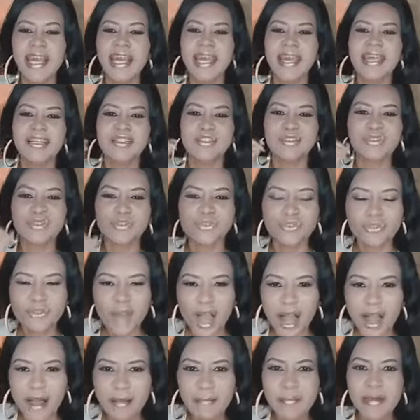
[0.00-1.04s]
a
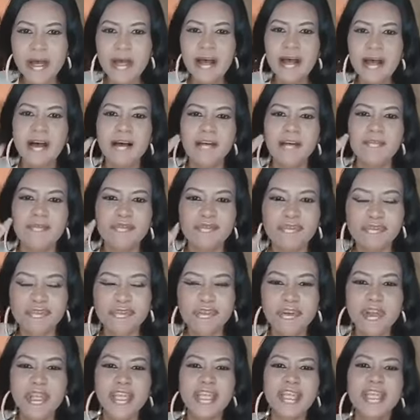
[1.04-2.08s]

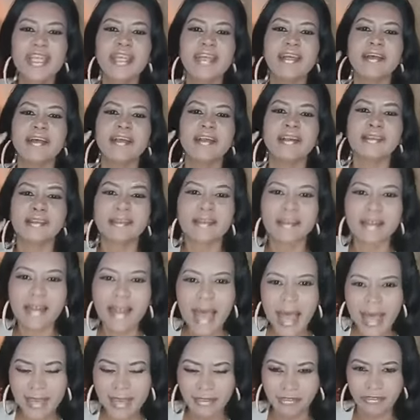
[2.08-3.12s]
drama-free
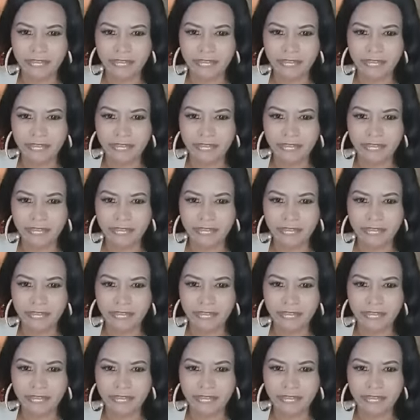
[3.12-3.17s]
life.